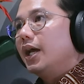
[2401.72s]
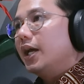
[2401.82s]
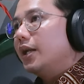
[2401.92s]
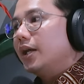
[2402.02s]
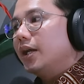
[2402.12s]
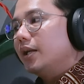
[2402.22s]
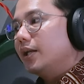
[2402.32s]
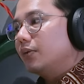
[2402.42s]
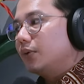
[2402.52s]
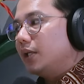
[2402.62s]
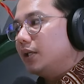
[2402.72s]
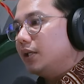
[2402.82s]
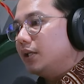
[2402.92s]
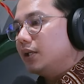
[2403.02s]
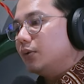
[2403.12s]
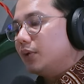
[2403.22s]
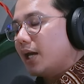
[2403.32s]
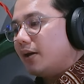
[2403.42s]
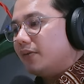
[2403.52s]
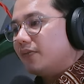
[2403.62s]
And then we
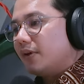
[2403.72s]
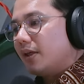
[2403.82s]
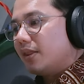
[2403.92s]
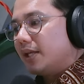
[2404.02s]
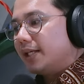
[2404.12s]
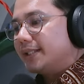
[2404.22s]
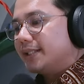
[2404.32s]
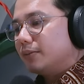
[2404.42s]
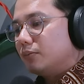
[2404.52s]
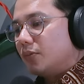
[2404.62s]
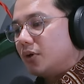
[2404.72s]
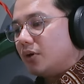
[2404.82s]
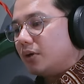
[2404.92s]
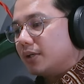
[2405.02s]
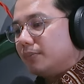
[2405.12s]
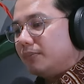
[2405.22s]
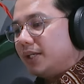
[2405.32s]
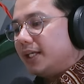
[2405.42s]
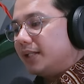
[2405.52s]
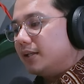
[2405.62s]
have this more
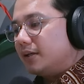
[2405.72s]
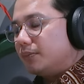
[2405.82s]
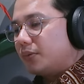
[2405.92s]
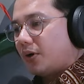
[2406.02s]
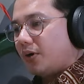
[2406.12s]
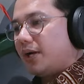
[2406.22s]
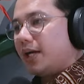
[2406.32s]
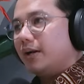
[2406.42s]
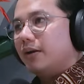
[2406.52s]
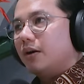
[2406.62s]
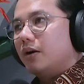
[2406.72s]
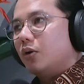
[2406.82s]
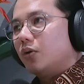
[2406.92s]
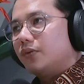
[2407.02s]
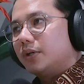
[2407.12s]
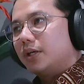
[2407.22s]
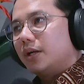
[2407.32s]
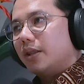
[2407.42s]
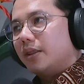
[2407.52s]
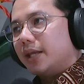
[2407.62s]
complete product
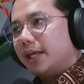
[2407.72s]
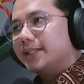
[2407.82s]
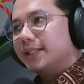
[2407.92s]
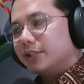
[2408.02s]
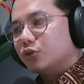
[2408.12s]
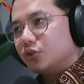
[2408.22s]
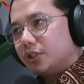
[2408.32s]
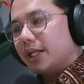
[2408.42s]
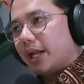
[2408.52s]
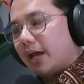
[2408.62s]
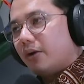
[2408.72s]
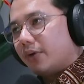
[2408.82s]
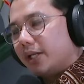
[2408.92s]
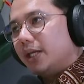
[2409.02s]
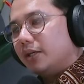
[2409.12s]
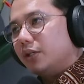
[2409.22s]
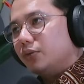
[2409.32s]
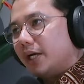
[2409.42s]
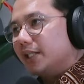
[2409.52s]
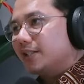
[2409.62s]
over the existing solution that already in the
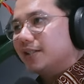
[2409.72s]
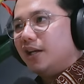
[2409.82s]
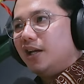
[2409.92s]
US.